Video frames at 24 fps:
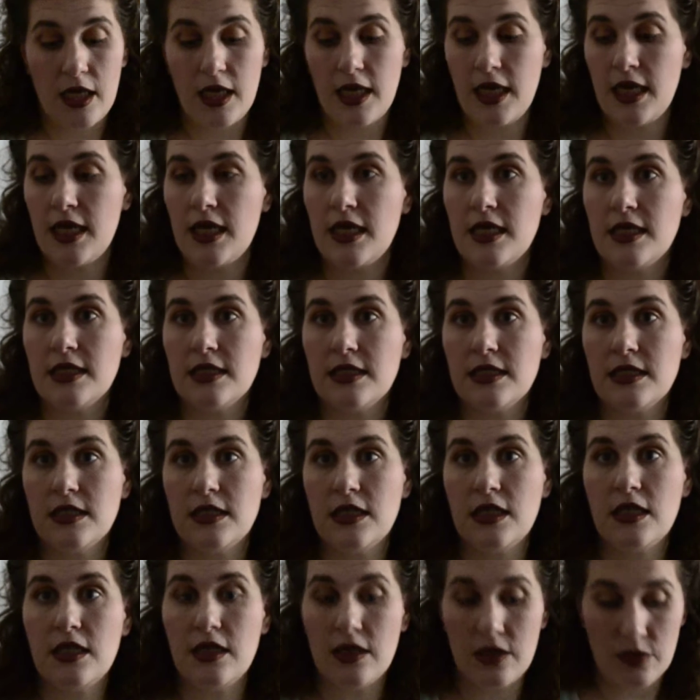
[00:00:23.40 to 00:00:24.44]
It is
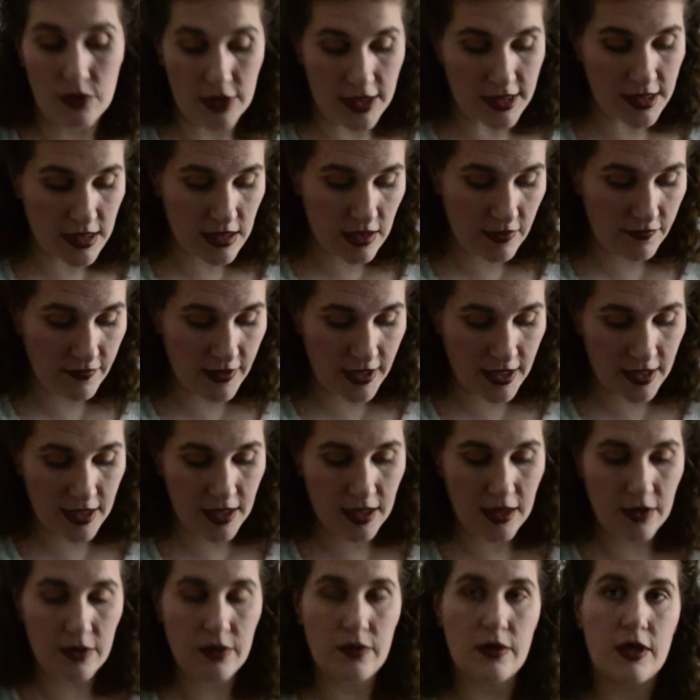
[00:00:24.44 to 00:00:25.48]
the Gwen
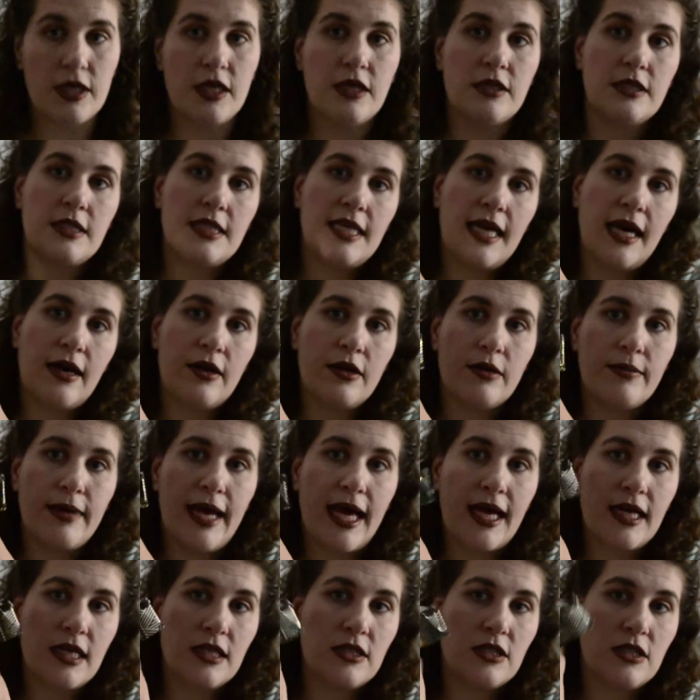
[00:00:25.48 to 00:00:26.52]
Stefani, well here's the outer
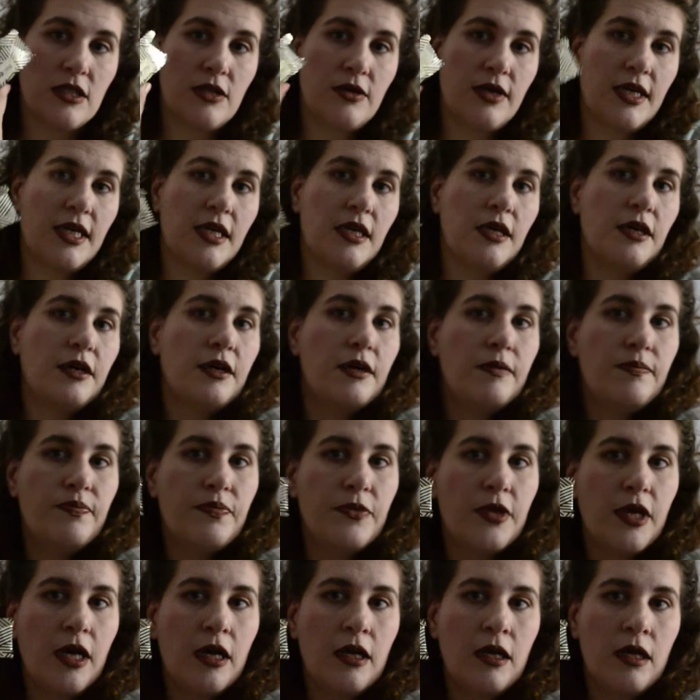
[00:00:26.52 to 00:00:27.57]
packaging right here,
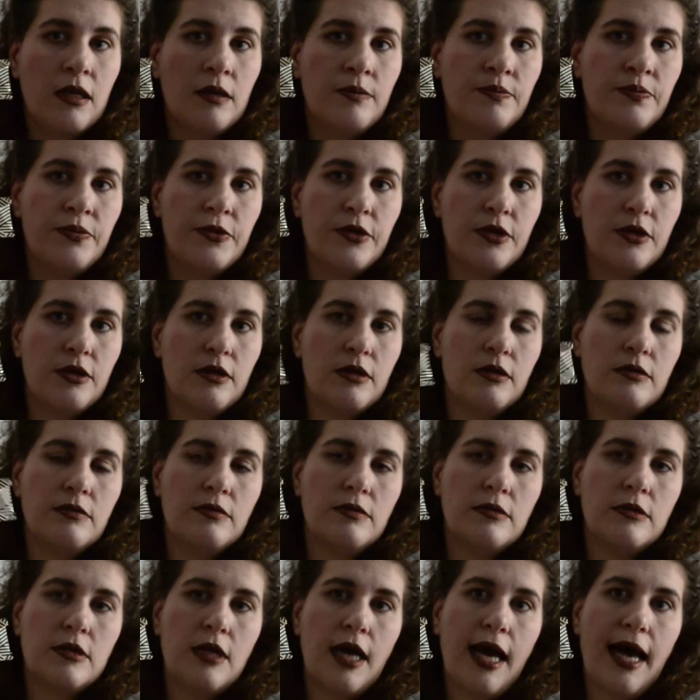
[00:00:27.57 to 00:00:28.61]

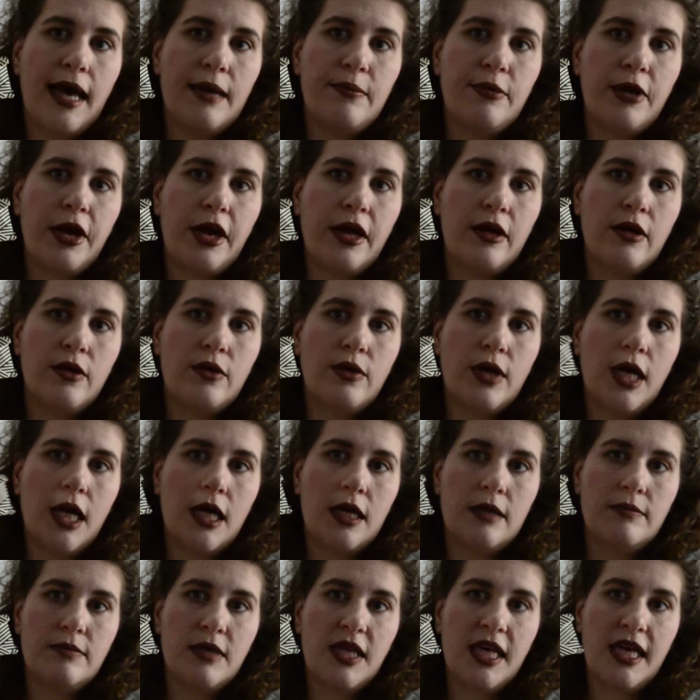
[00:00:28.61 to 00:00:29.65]
eyebrow
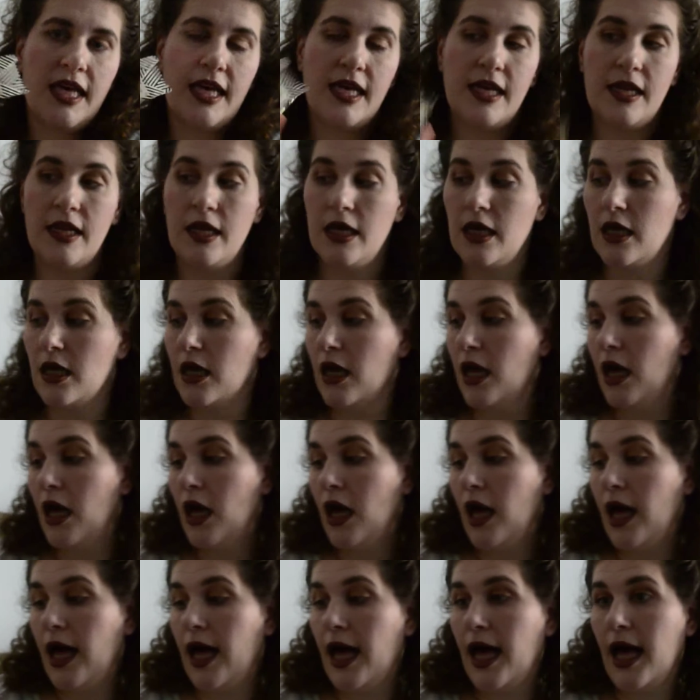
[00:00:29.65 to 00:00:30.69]
kit.
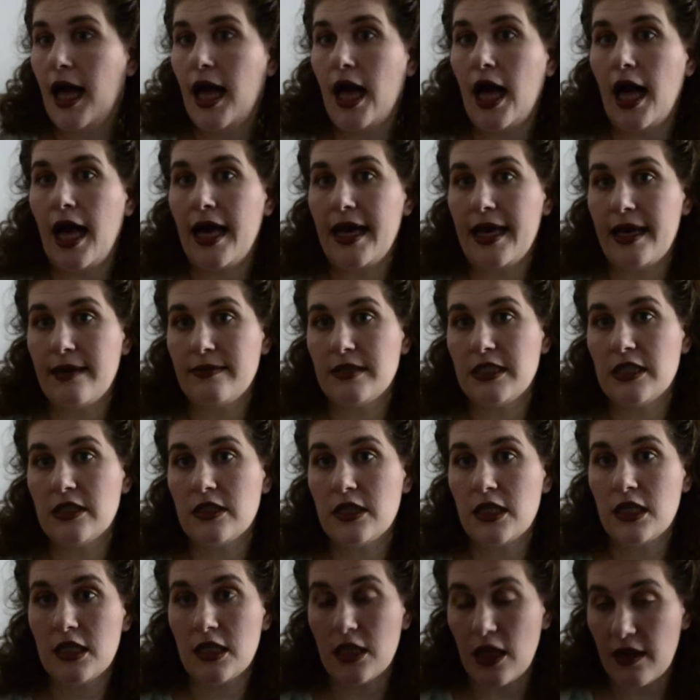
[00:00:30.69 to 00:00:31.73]
I
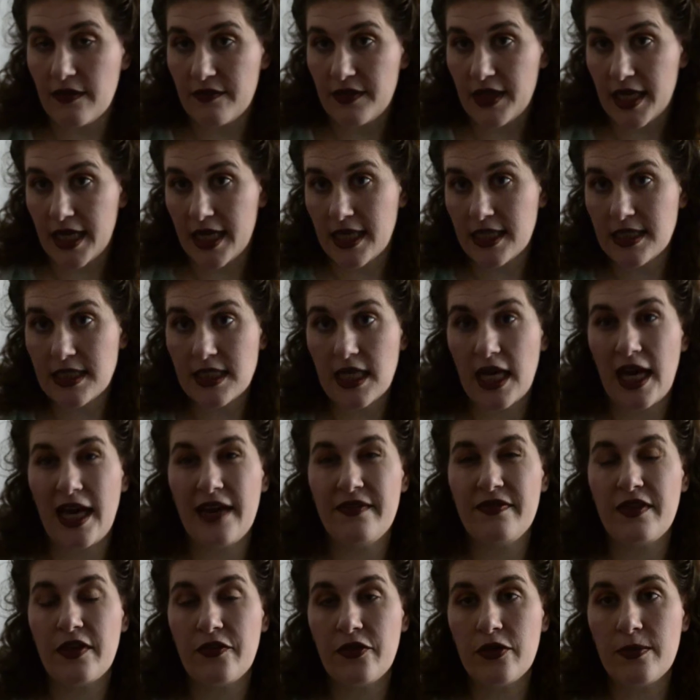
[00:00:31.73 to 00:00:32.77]
absolutely love this.
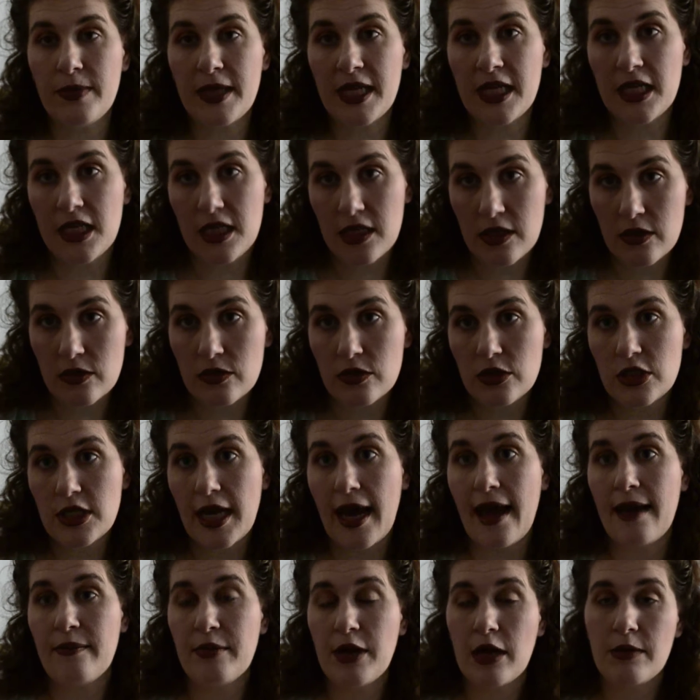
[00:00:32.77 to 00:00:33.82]
I've never been a huge
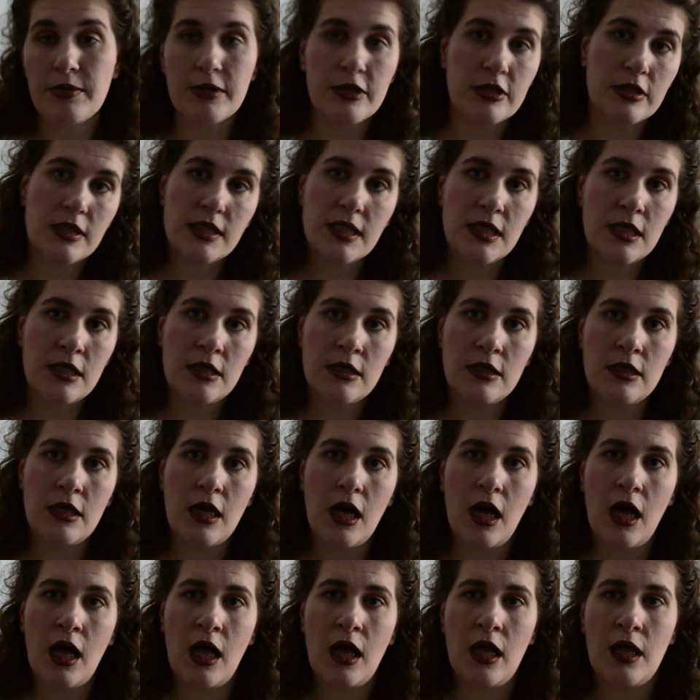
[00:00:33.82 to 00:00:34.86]
eyebrow person.
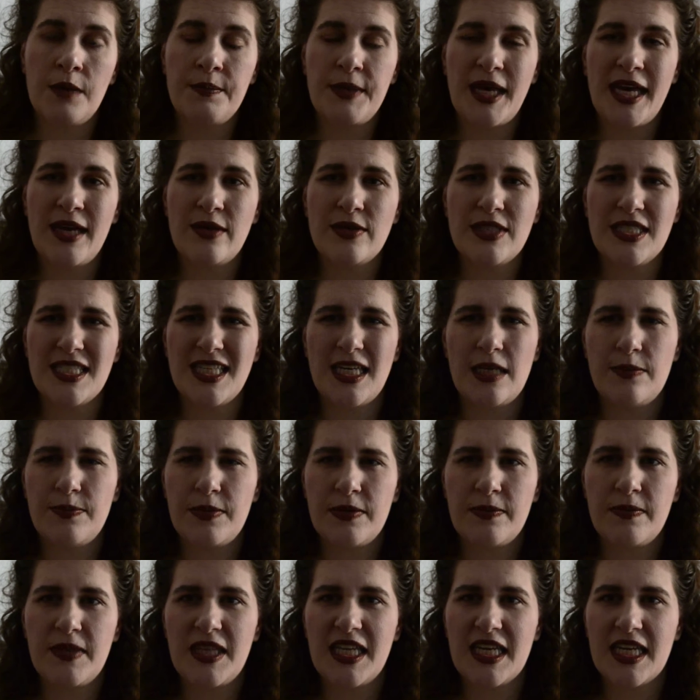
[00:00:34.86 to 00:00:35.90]
I always keep
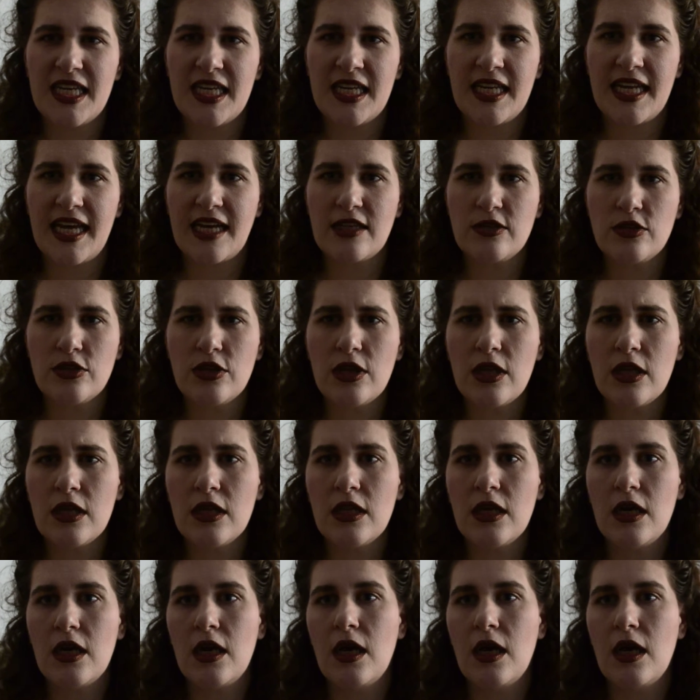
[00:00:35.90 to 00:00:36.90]
them thick and natural,